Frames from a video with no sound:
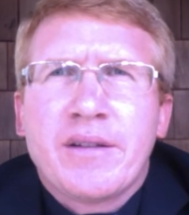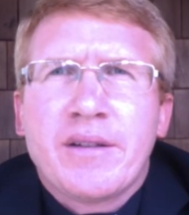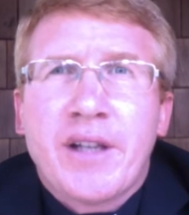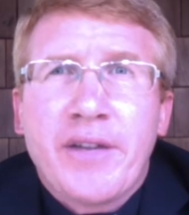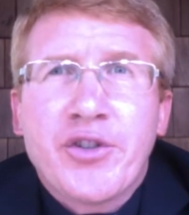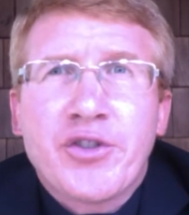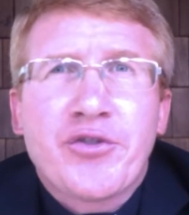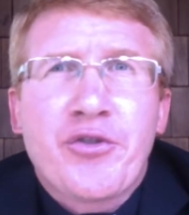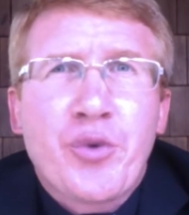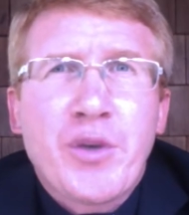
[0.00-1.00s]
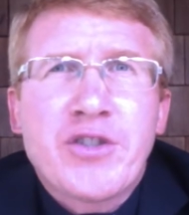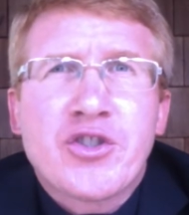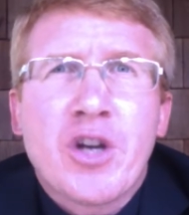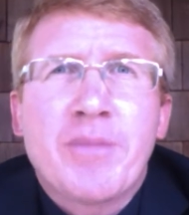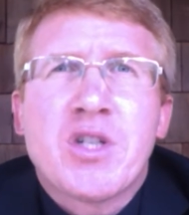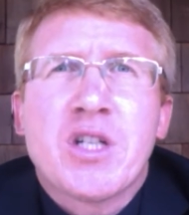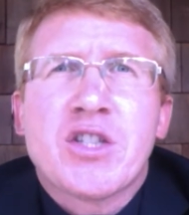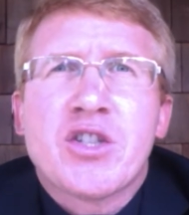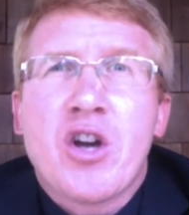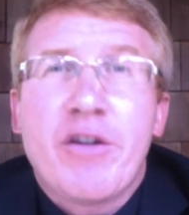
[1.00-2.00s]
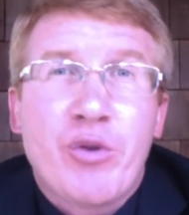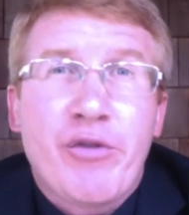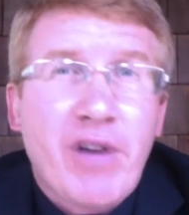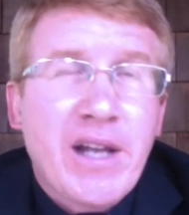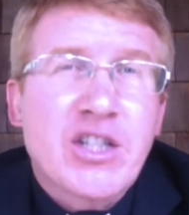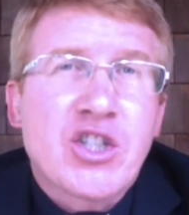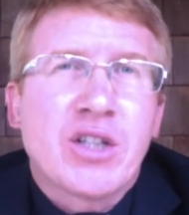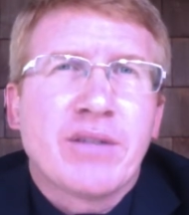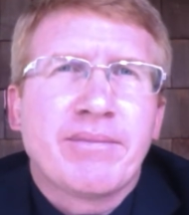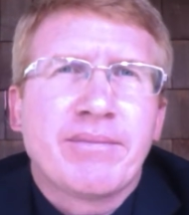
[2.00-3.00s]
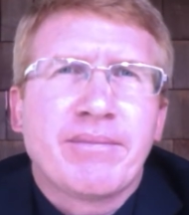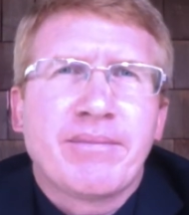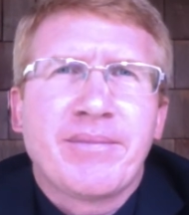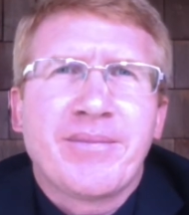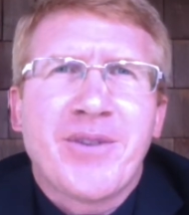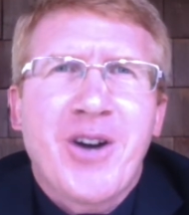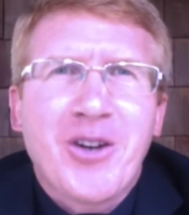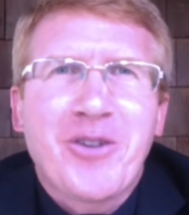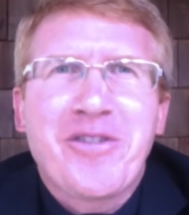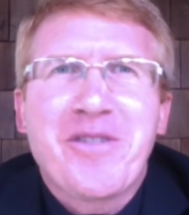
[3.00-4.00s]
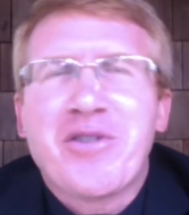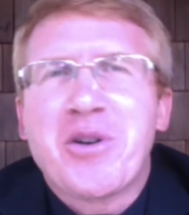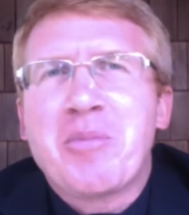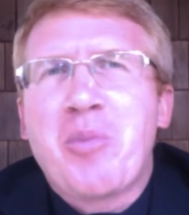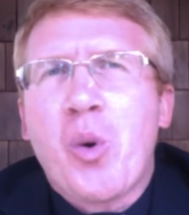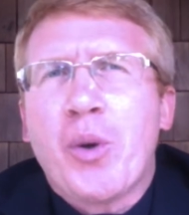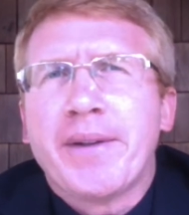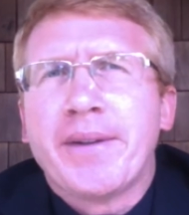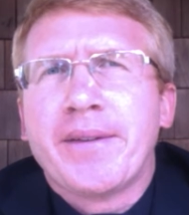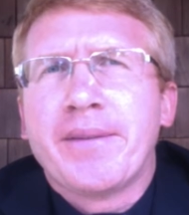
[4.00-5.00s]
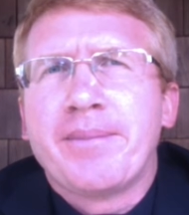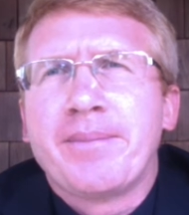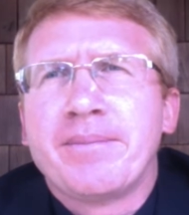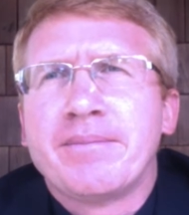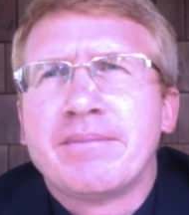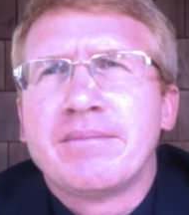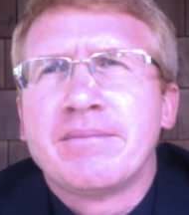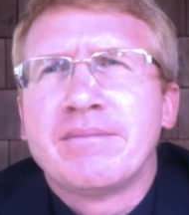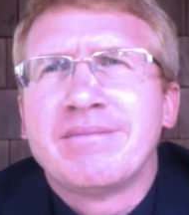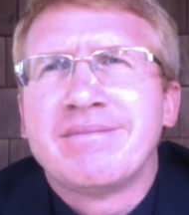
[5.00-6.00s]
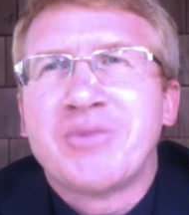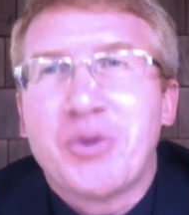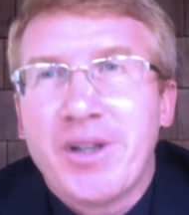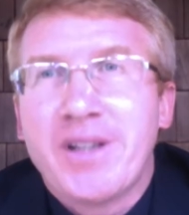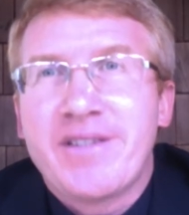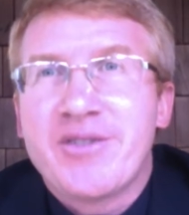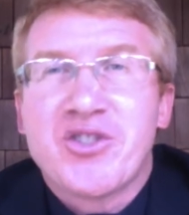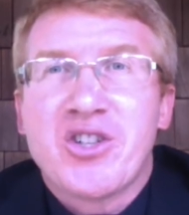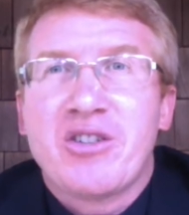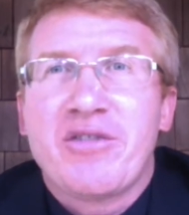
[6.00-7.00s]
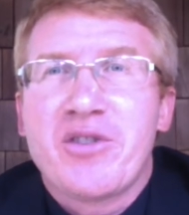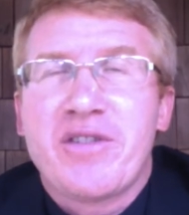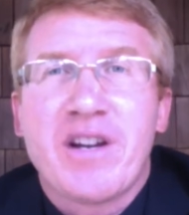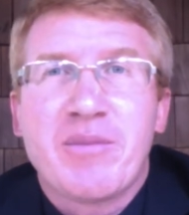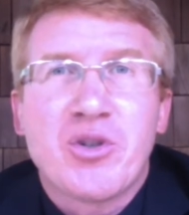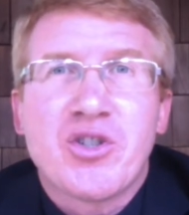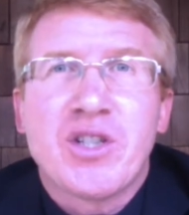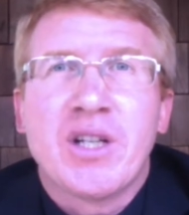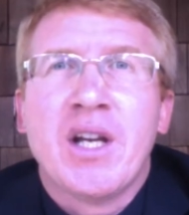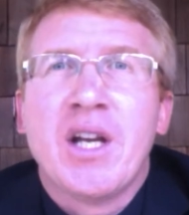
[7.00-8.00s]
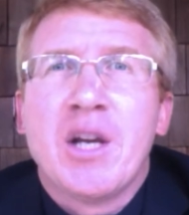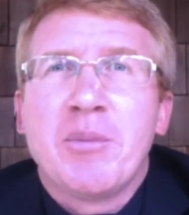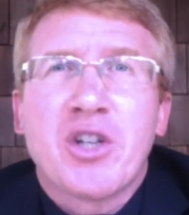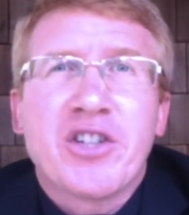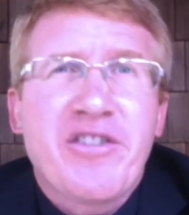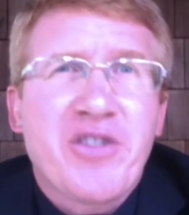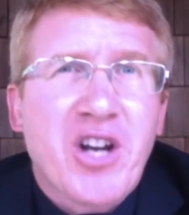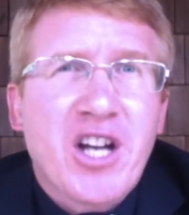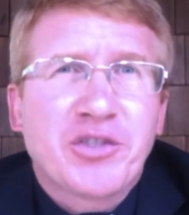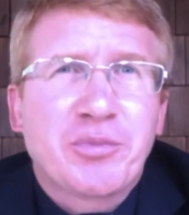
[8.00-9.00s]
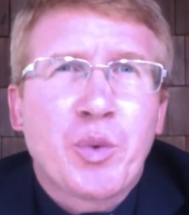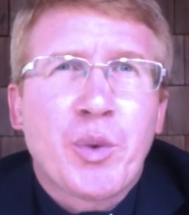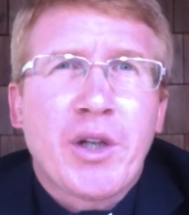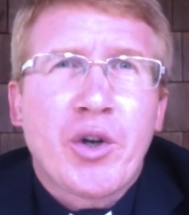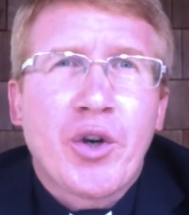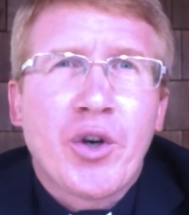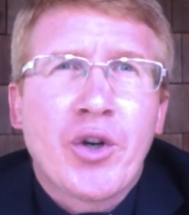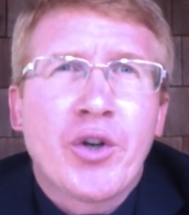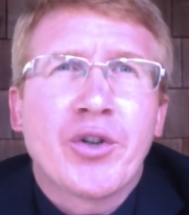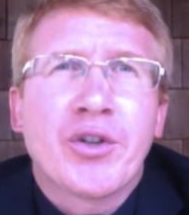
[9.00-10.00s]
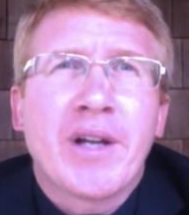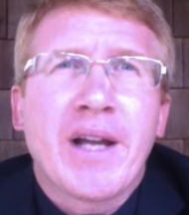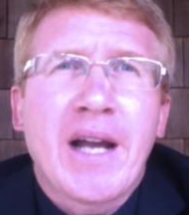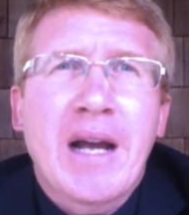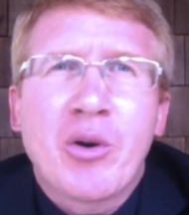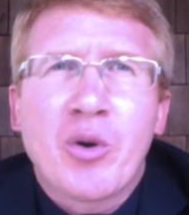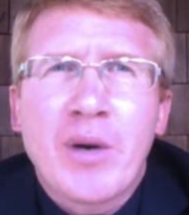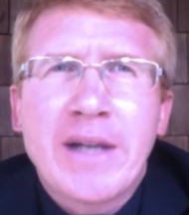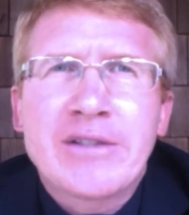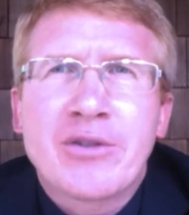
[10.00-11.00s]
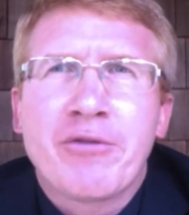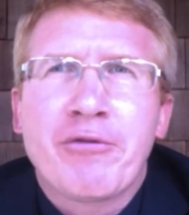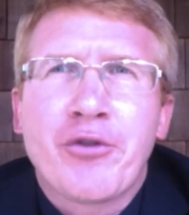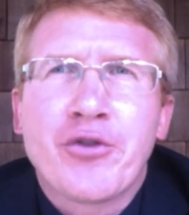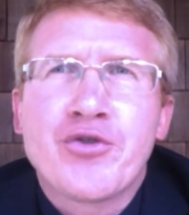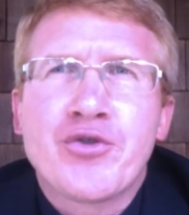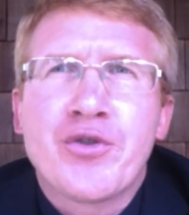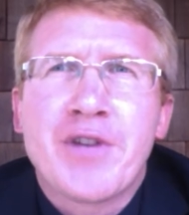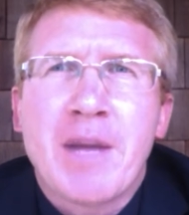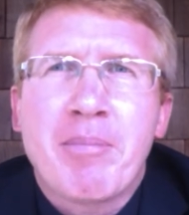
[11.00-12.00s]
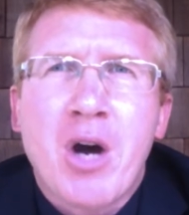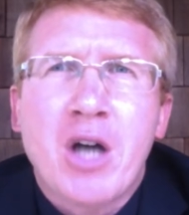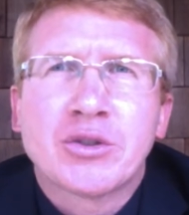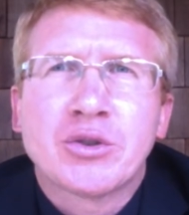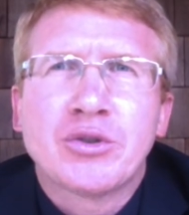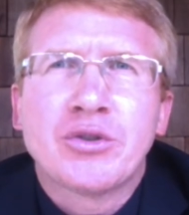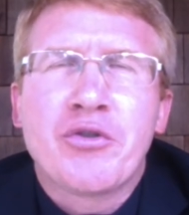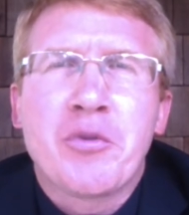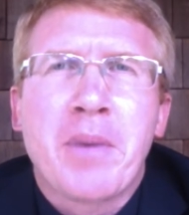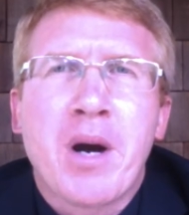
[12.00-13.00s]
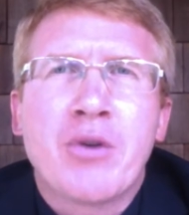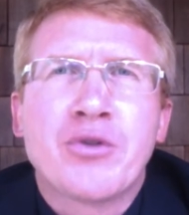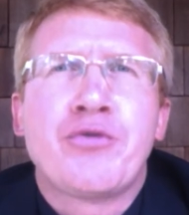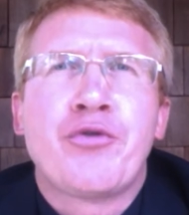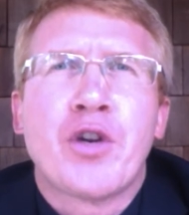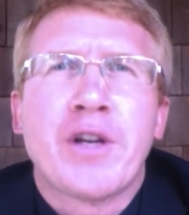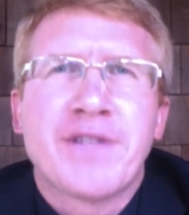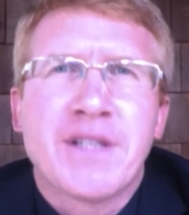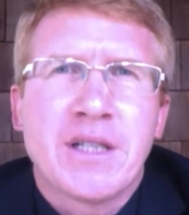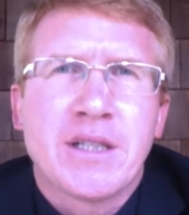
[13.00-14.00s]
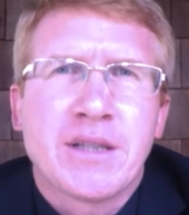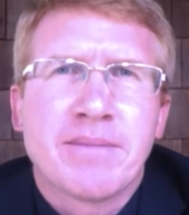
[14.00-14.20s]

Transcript: gives us three subjects of reflection, all of them very important. Today is the Sunday of the Divine Mercy, because in the Gospel we heard how Christ conferred to the apostles the power to forgive sins.